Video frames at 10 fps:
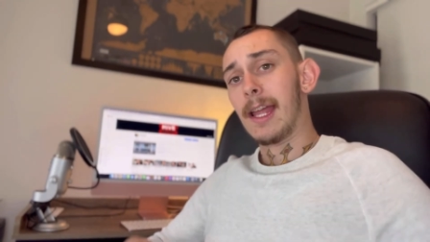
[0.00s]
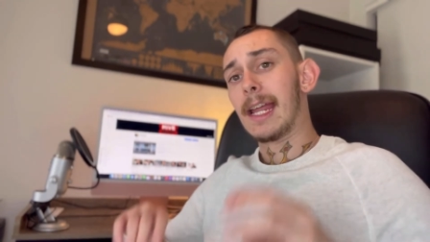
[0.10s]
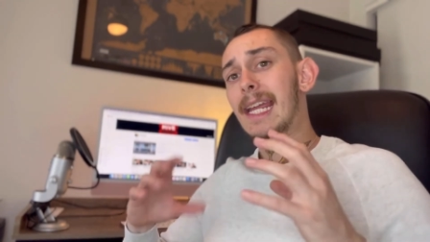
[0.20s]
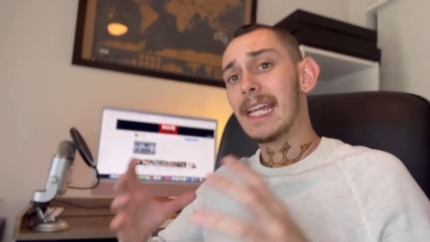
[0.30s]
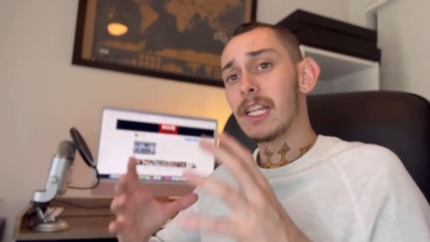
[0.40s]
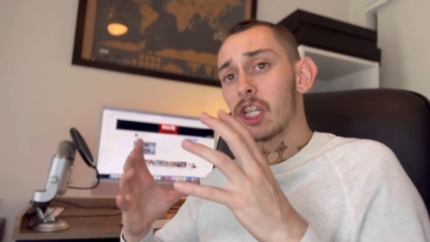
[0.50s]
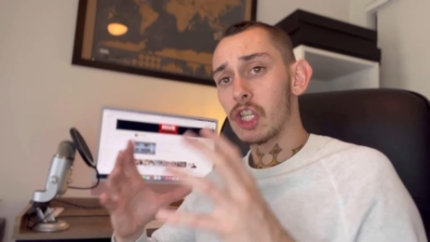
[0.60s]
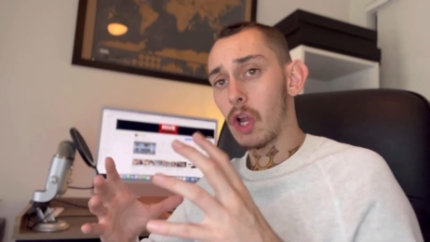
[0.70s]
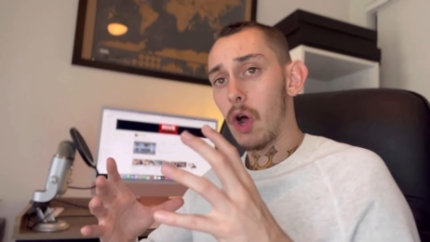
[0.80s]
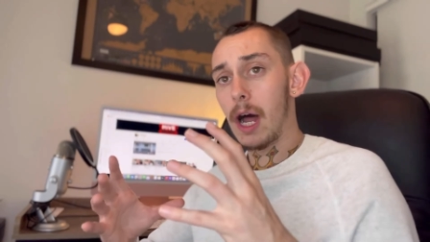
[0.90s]

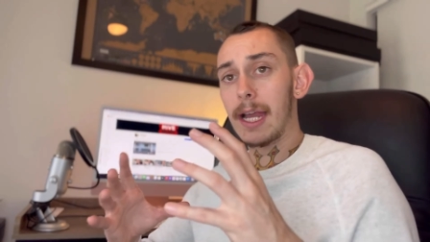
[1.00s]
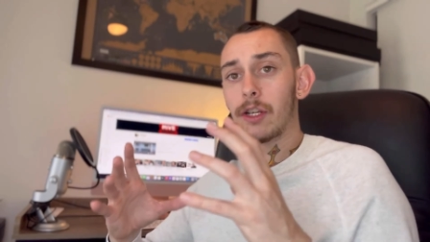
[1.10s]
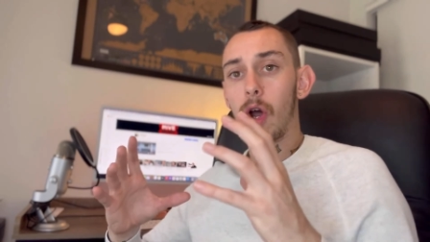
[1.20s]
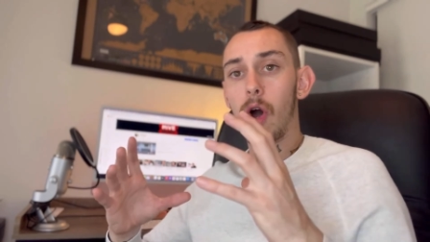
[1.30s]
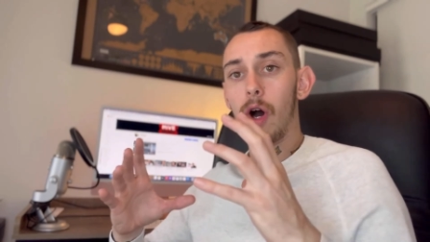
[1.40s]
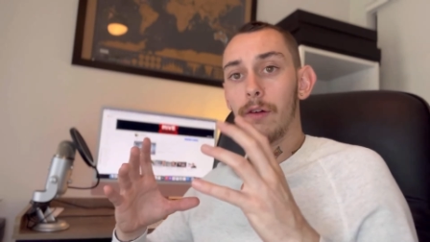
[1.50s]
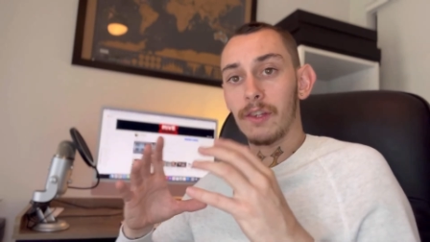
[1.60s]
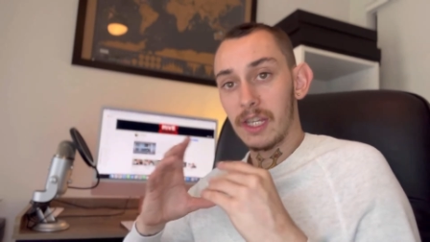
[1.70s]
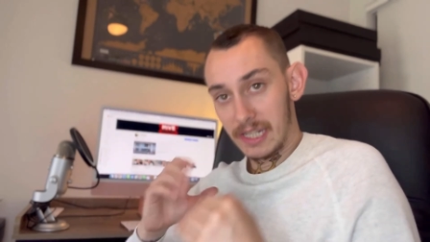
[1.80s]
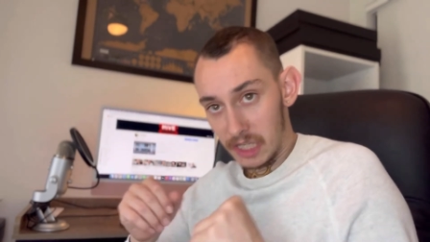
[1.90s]
Inside of the
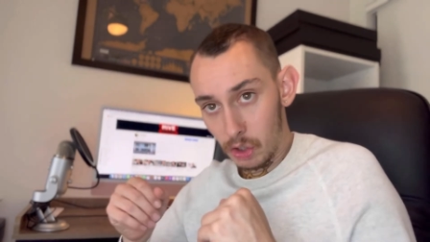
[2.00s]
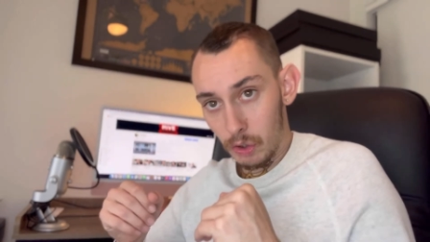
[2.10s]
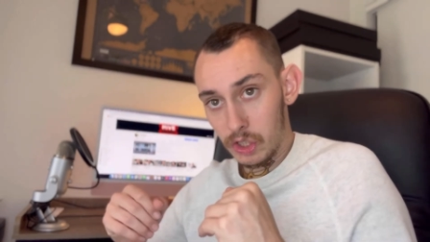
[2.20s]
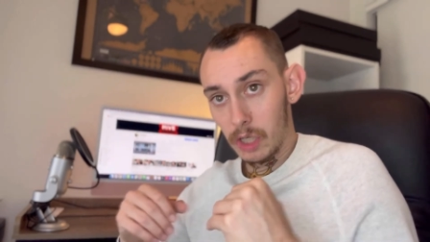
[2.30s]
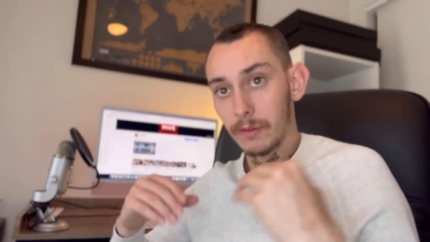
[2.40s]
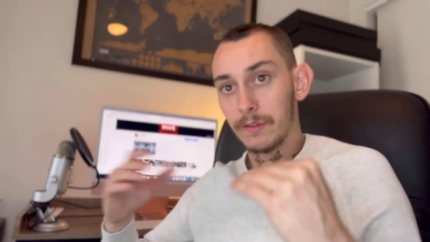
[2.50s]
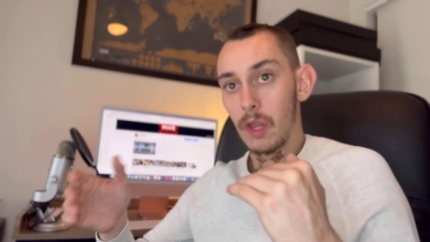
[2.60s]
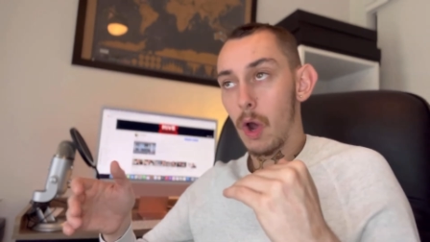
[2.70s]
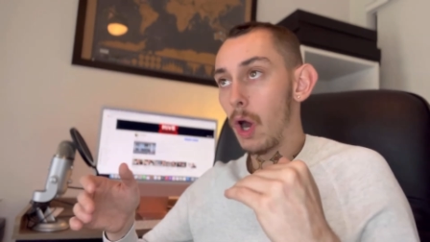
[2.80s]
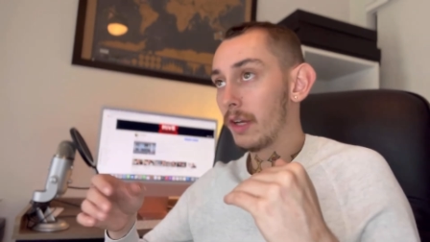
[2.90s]
Discord server for the
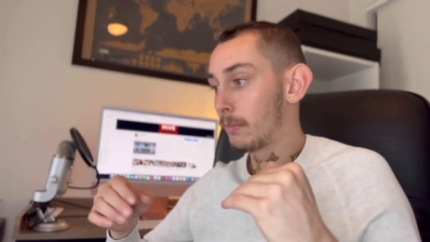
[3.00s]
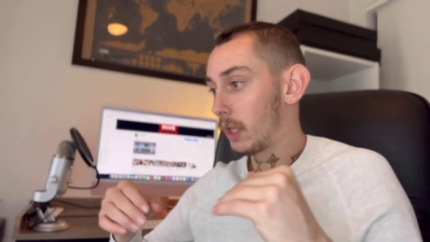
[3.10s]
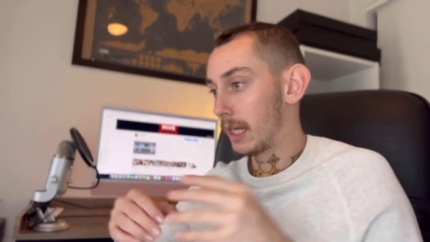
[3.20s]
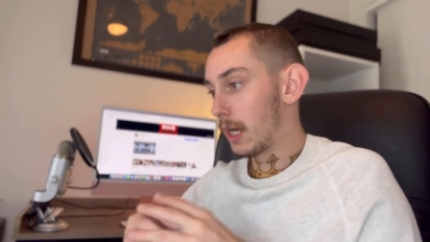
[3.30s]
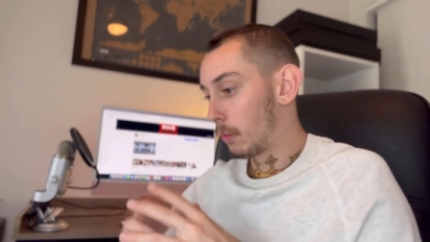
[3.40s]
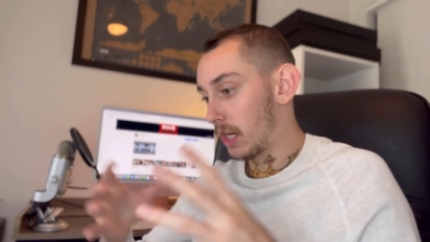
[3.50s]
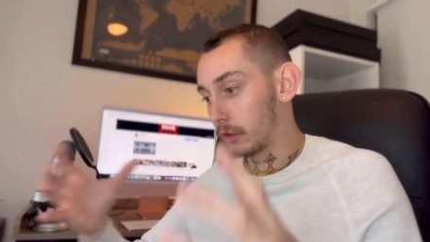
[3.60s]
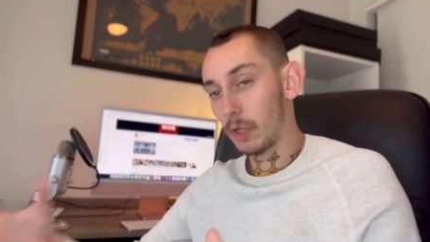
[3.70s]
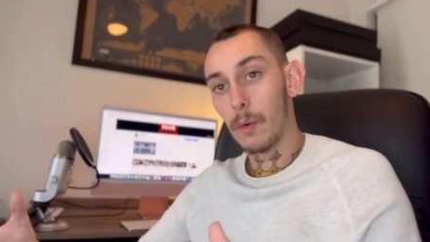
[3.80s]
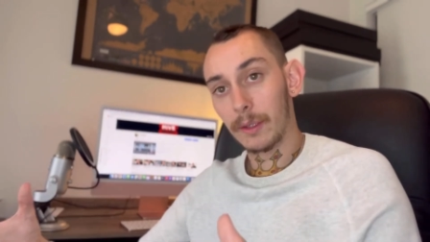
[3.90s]
Hive Mind now, we are
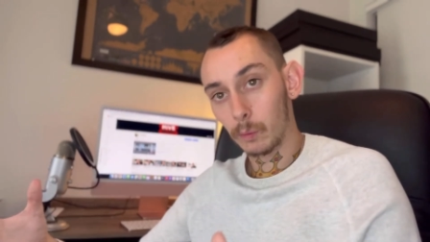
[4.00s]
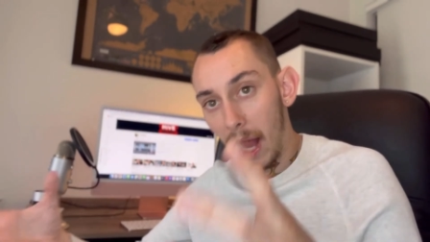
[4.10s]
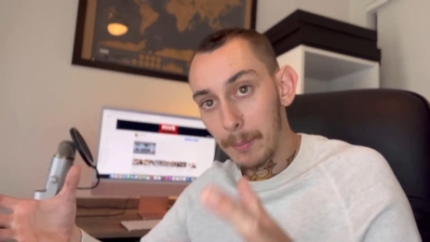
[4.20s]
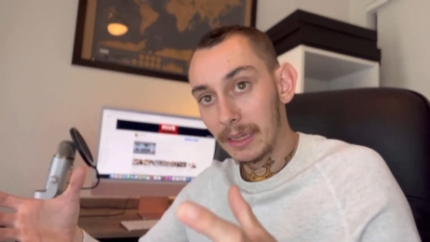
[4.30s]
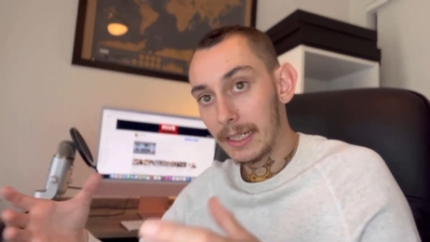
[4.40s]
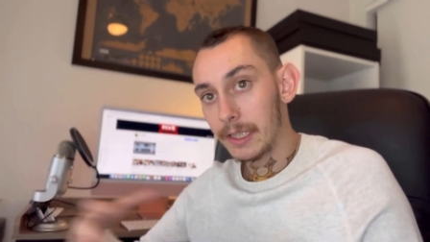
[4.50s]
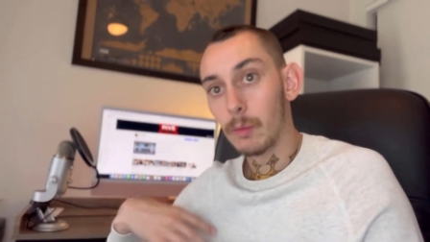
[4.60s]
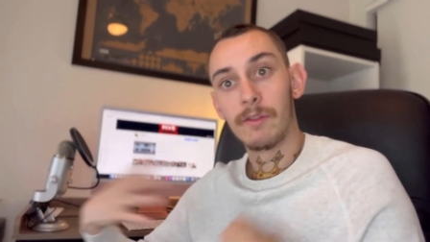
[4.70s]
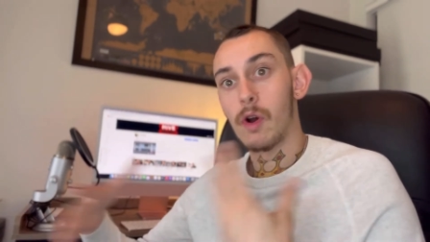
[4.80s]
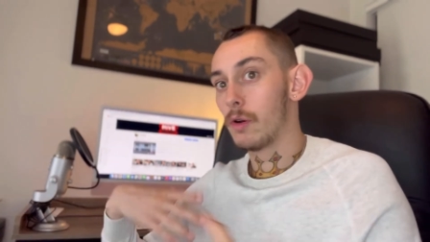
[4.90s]
growing rapidly. We've
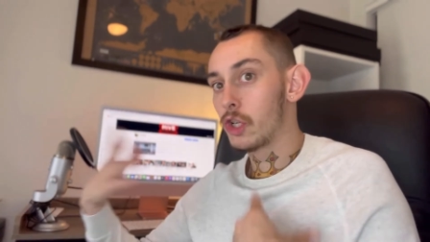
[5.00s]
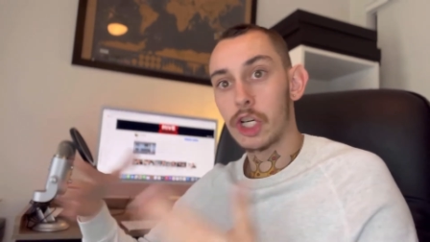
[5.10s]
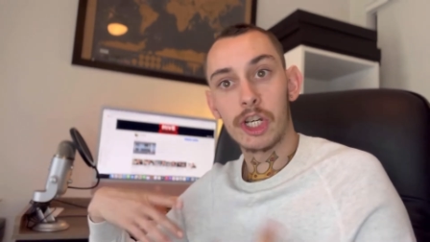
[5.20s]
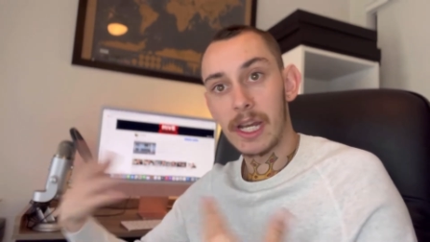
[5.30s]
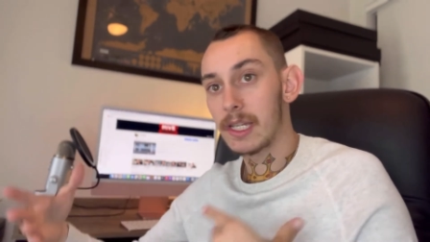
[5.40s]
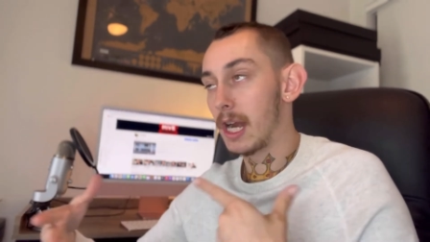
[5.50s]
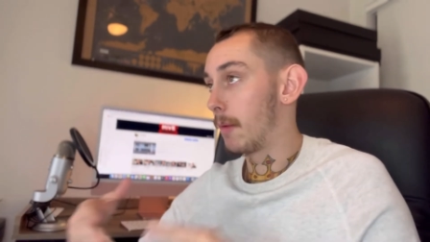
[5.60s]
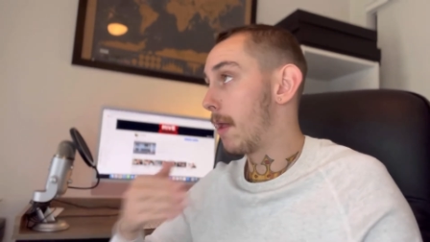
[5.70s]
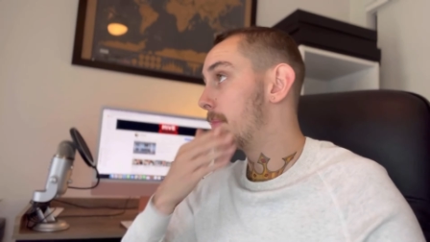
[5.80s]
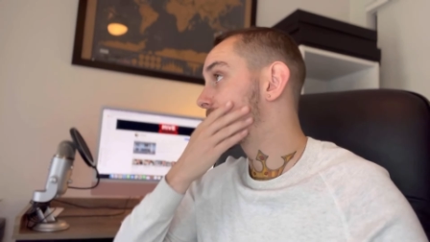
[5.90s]
got a shit ton of
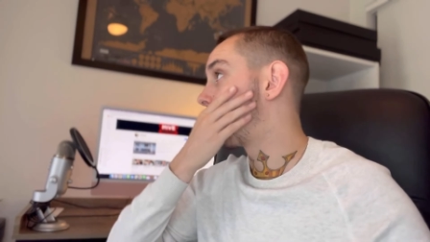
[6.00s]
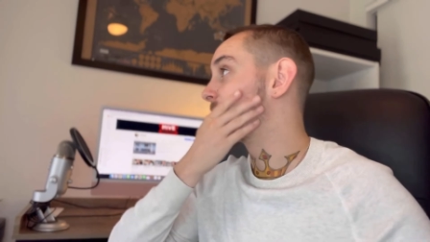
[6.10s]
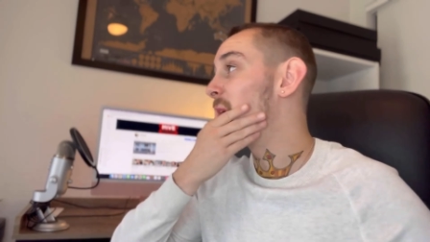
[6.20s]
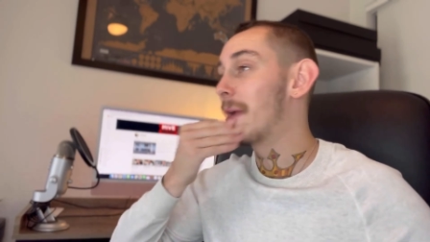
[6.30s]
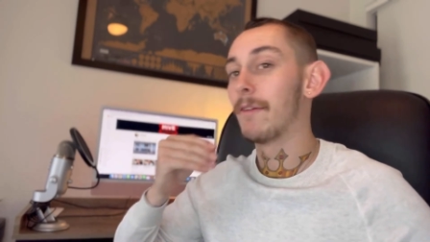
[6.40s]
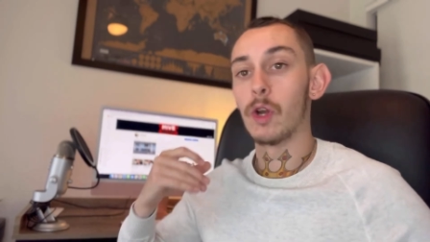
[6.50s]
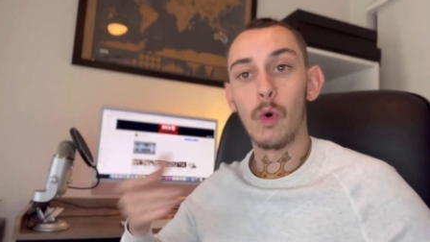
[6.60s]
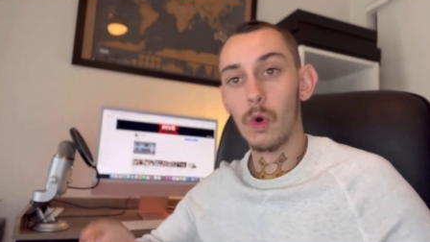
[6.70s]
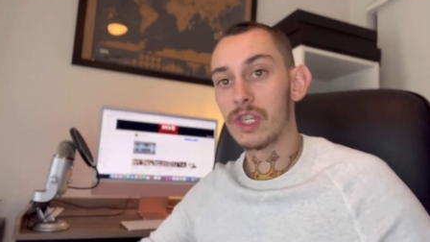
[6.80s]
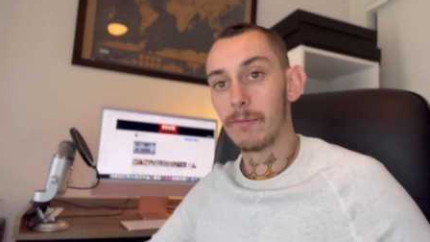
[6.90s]
members coming in. We have an
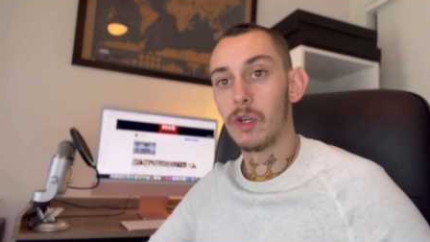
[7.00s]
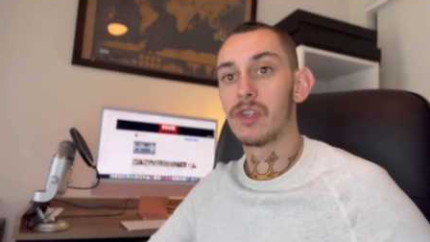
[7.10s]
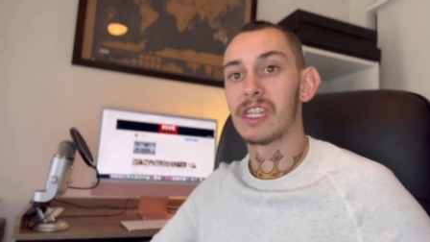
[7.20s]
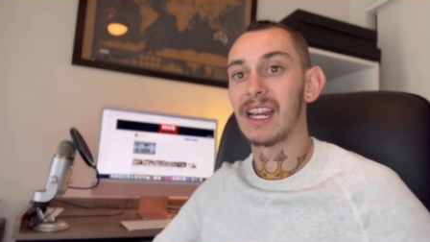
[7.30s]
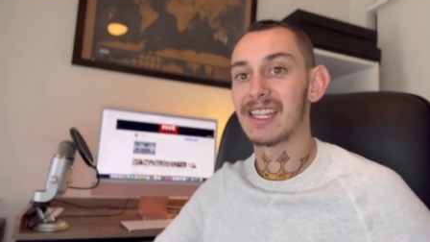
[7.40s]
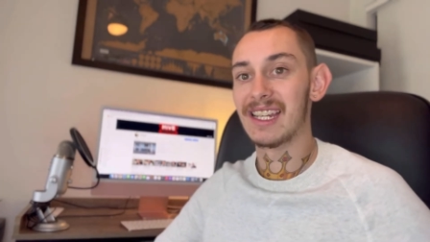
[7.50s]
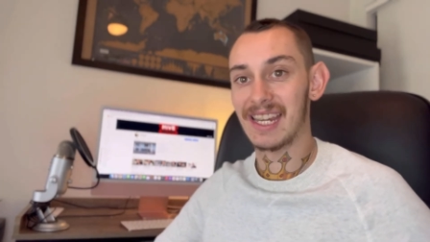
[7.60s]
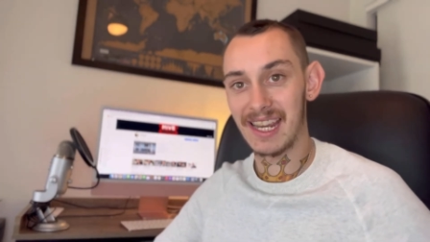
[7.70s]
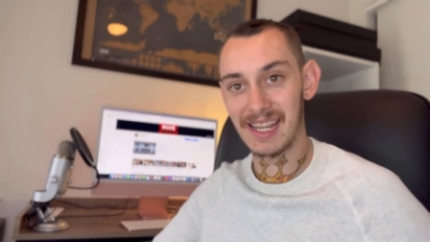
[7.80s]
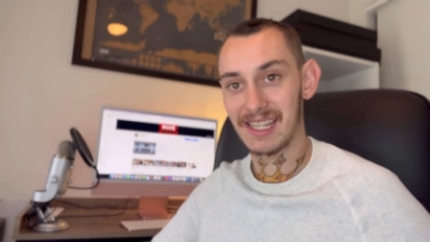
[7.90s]
awesome new sexy
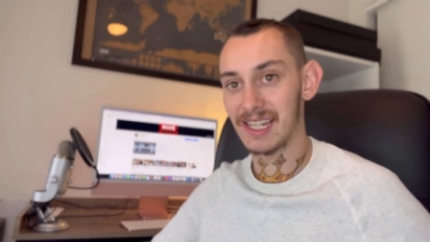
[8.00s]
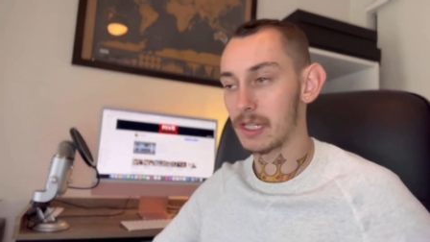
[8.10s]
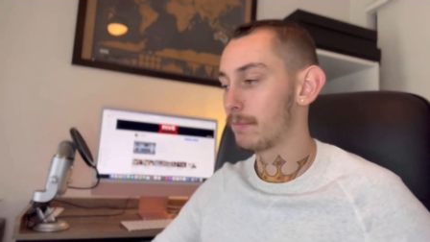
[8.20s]
ticket system.